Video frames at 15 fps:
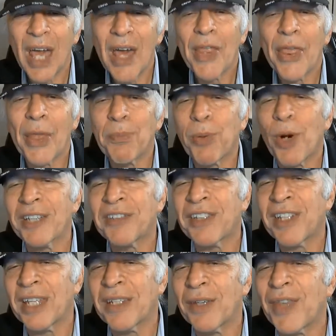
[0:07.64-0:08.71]
The
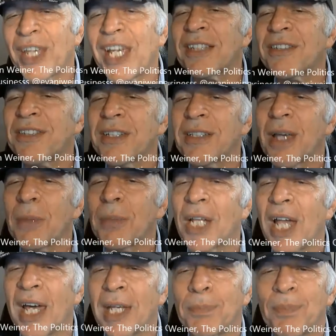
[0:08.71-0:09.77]
president of the
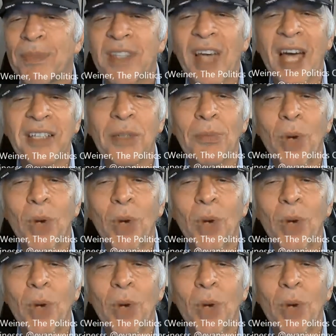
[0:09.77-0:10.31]
NCAA, Dr.